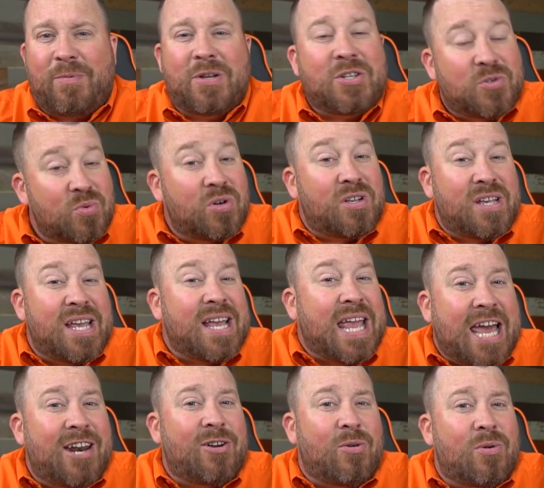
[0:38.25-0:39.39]
but it's really a
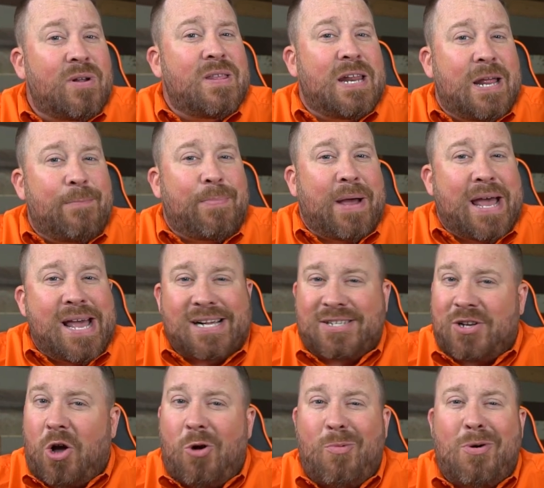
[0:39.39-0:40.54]
category that impacts
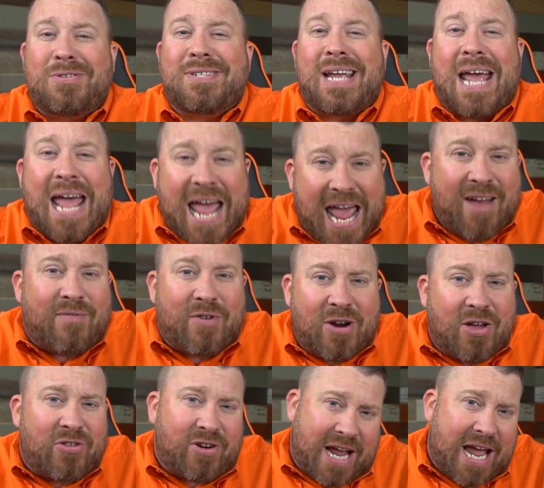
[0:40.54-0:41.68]
almost every
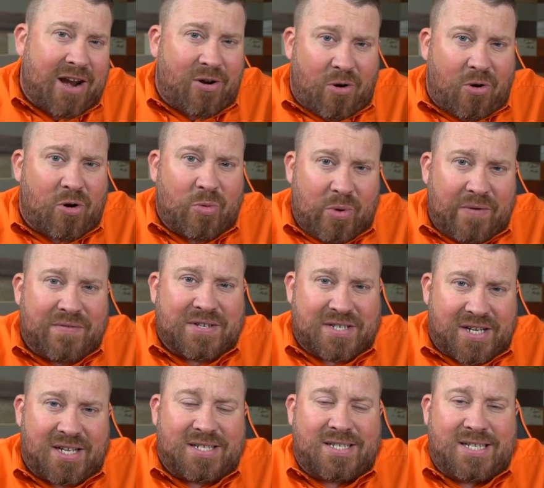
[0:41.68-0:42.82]
other category we've
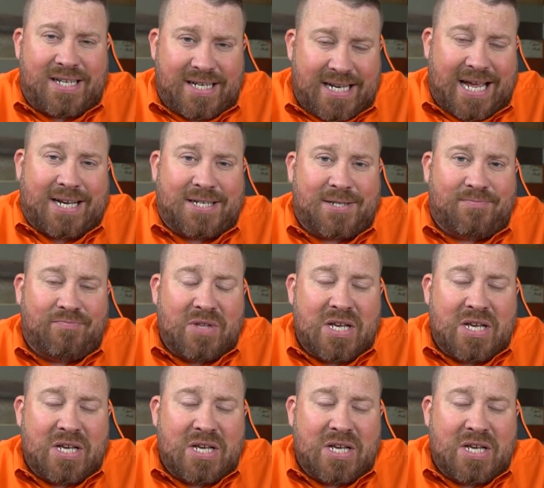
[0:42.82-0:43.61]
discussed to date.